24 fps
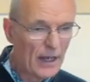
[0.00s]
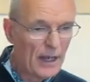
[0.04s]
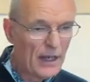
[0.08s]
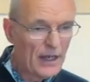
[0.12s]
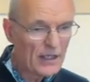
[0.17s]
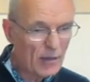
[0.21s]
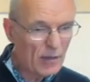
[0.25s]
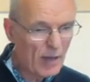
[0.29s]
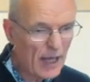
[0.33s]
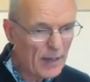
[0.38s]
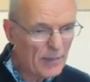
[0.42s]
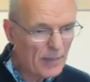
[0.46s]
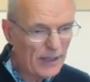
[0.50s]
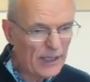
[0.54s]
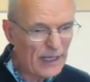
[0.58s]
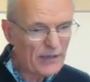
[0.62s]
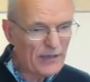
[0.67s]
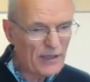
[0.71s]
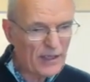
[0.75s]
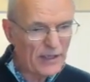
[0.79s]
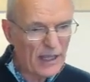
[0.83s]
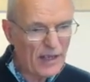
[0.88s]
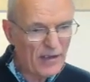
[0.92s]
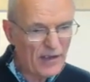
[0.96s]
So I
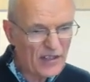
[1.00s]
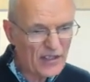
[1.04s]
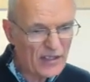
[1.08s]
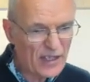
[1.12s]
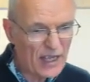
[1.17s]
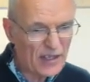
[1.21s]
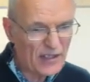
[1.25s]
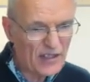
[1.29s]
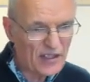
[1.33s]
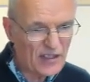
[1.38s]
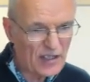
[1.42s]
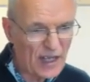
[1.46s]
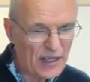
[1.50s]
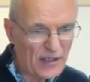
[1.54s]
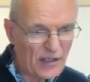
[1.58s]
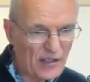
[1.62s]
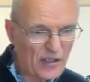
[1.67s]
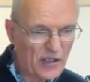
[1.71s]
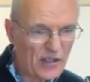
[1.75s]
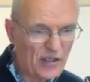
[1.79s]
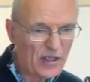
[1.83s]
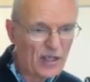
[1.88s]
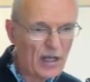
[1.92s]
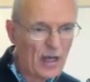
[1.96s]
believe that there is that
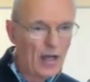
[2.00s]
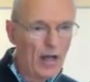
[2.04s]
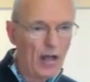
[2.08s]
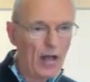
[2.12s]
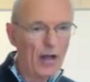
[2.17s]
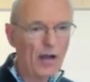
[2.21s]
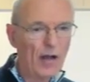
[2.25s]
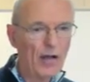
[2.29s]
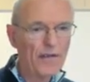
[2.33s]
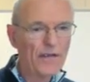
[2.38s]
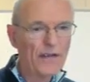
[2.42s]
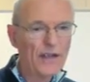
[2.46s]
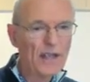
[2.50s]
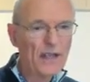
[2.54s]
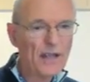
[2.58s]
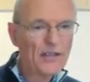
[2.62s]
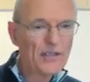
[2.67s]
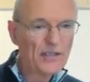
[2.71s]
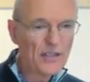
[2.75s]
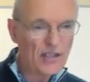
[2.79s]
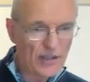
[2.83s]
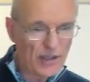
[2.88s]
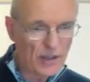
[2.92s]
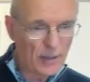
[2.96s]
sense of
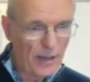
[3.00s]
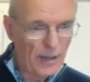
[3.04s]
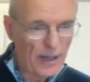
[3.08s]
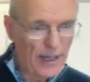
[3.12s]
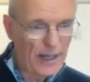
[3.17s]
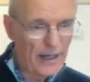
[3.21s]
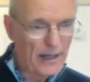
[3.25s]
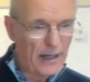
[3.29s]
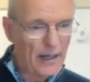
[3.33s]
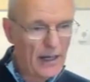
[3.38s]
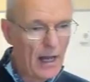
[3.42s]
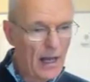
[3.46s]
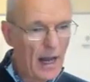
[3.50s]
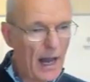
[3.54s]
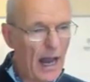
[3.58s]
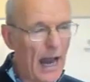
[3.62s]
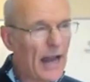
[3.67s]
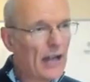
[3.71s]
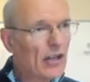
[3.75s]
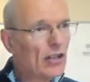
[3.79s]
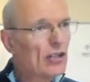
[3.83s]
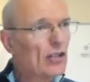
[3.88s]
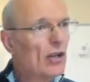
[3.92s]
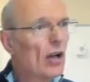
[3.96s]
discipline,
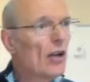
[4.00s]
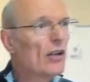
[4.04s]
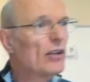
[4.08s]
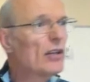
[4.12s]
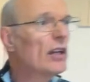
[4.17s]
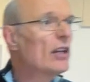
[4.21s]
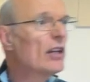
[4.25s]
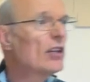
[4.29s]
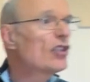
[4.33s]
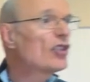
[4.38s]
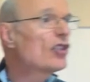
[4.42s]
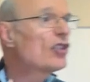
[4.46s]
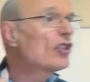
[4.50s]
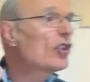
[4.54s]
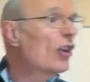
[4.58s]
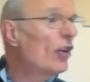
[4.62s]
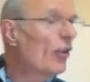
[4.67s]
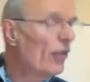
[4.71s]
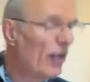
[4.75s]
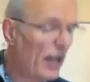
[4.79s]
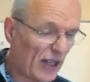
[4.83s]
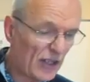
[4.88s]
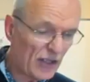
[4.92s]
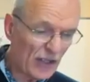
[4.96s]
and God
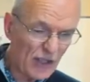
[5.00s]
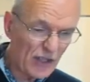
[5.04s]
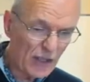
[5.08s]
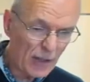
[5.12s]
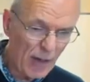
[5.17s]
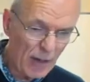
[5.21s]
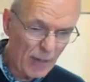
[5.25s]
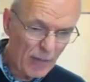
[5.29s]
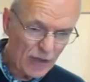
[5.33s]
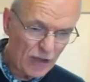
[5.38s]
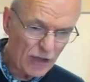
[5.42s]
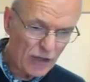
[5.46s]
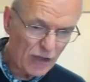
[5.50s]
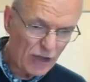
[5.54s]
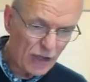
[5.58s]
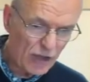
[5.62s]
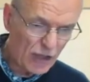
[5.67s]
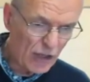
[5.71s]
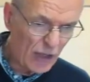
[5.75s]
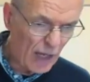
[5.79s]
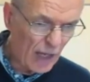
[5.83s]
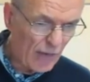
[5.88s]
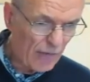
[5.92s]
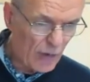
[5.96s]
corrects us. So I want you to
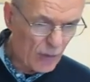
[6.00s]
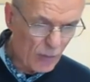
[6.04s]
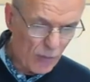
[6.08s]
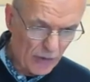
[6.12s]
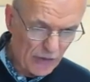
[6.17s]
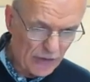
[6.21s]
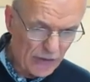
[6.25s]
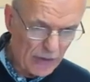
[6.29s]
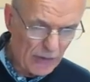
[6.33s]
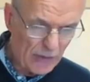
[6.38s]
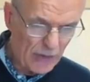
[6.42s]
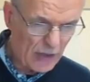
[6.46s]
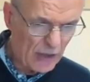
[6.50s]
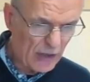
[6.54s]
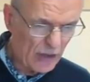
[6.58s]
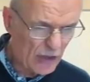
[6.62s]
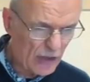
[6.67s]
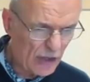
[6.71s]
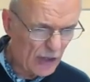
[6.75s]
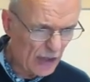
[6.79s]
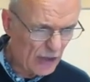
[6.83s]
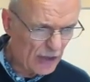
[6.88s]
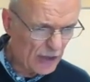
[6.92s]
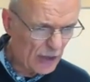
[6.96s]
turn, if you want to, you can
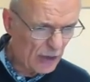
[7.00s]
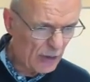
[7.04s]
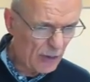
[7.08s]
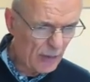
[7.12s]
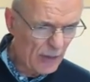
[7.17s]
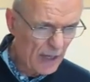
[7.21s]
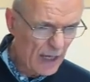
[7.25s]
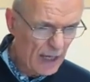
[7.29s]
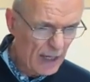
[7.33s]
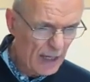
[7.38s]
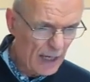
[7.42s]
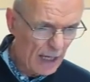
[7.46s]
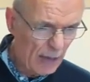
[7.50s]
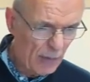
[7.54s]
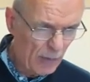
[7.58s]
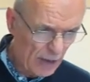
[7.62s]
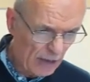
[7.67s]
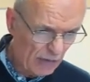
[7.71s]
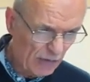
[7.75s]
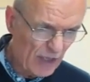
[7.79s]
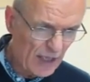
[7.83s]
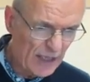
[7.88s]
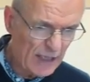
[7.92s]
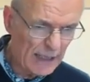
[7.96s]
turn to, I
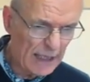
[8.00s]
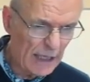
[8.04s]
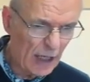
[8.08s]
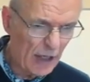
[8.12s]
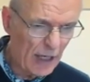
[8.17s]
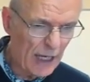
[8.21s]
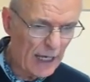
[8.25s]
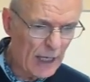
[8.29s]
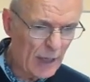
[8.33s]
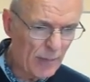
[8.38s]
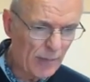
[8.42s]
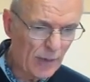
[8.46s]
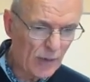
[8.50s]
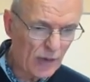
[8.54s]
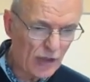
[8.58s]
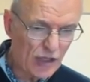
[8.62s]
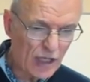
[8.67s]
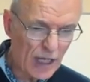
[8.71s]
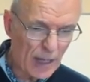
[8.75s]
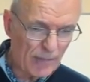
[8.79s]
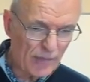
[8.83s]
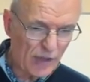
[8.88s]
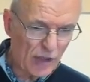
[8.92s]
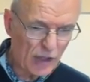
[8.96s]
will read it out, Hebrews
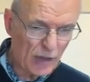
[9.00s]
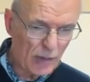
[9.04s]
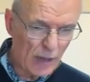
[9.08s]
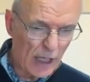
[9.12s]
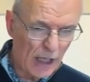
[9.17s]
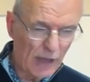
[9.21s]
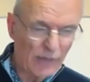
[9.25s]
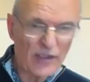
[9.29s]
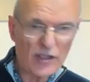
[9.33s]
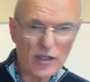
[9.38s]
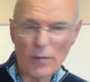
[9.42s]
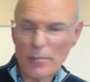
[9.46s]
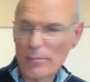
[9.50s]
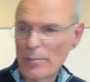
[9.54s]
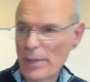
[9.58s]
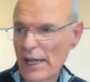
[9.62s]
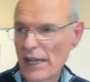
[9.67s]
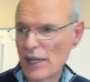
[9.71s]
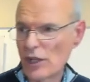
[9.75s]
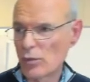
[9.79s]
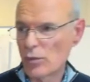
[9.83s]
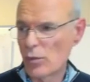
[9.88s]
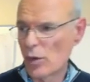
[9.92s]
chapter 12. It's on page